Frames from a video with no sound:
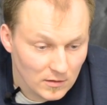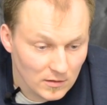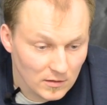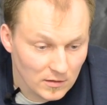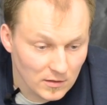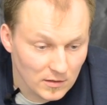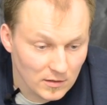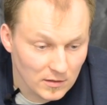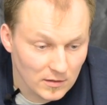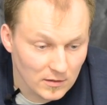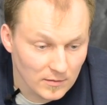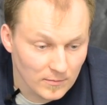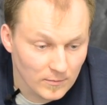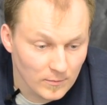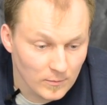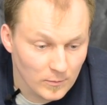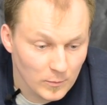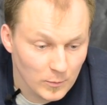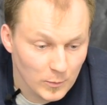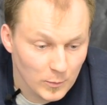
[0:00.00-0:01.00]

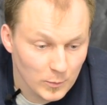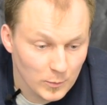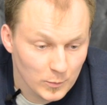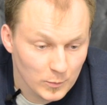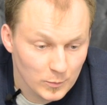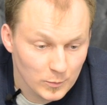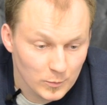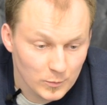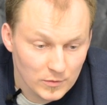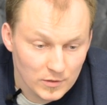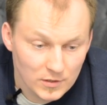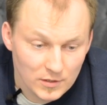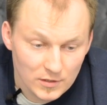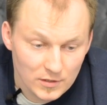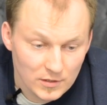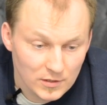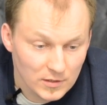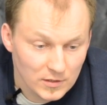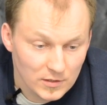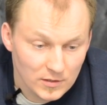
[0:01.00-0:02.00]
Um,
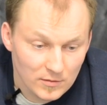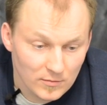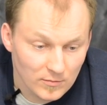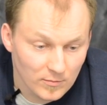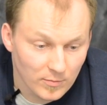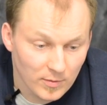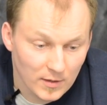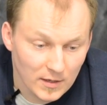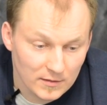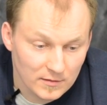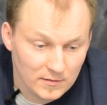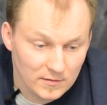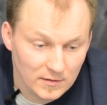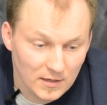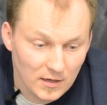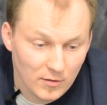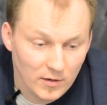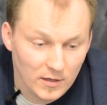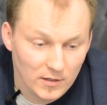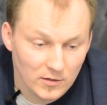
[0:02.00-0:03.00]
but
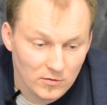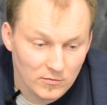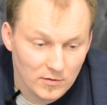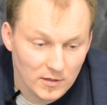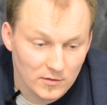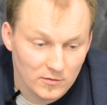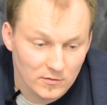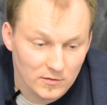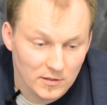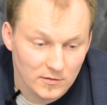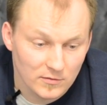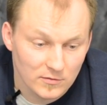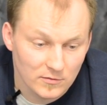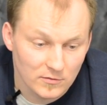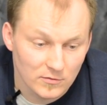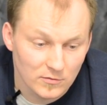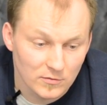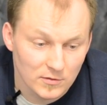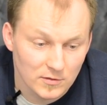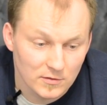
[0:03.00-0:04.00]
now I know I don't have to
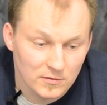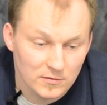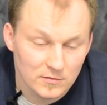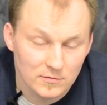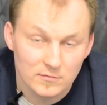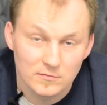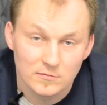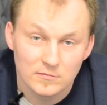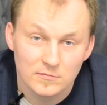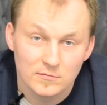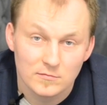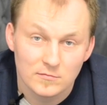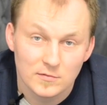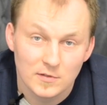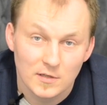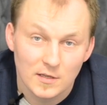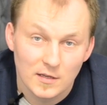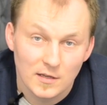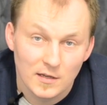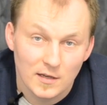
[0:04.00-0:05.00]
do it,
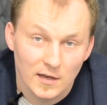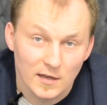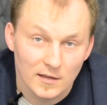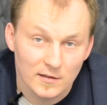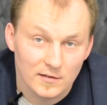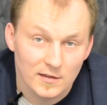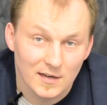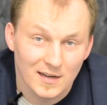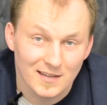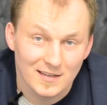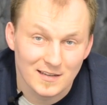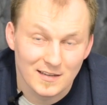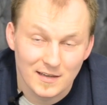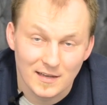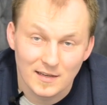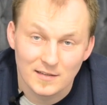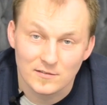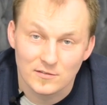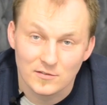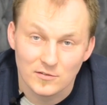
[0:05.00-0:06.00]
and I
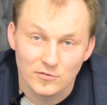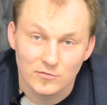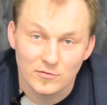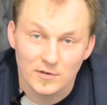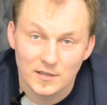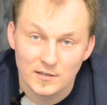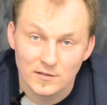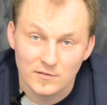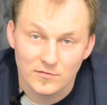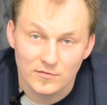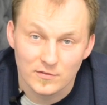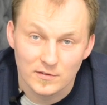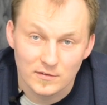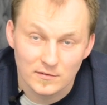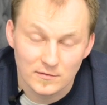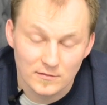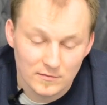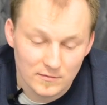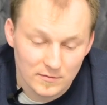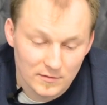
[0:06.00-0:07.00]
can't do
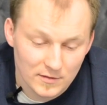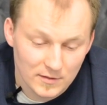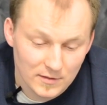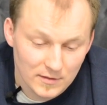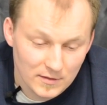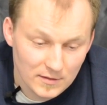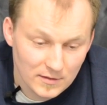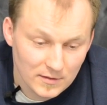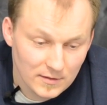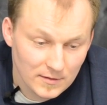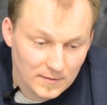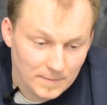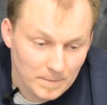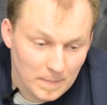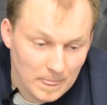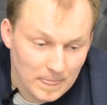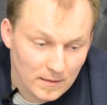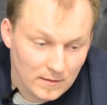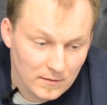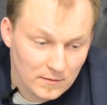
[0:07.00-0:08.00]
anything
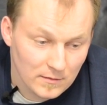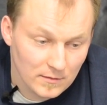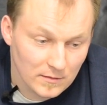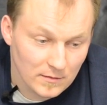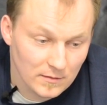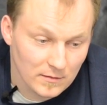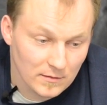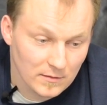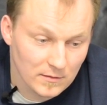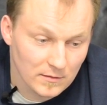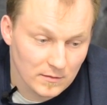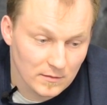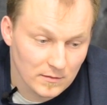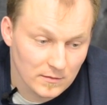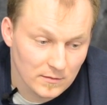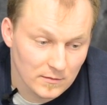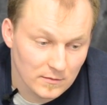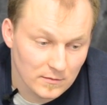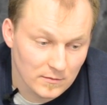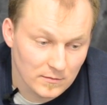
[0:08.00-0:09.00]

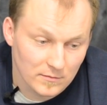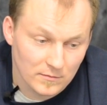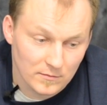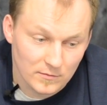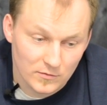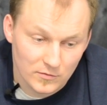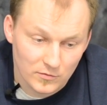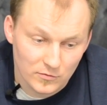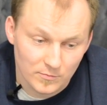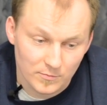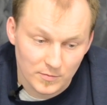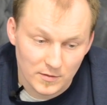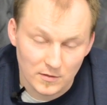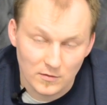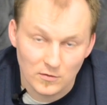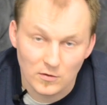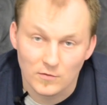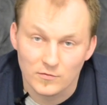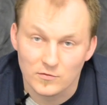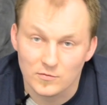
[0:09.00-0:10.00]
uh, to be
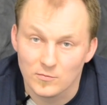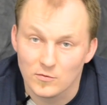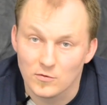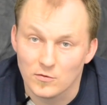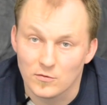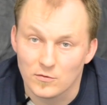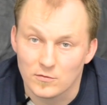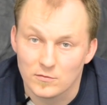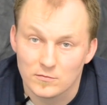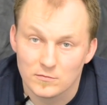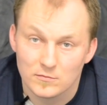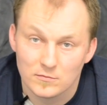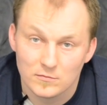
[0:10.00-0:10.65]
loved more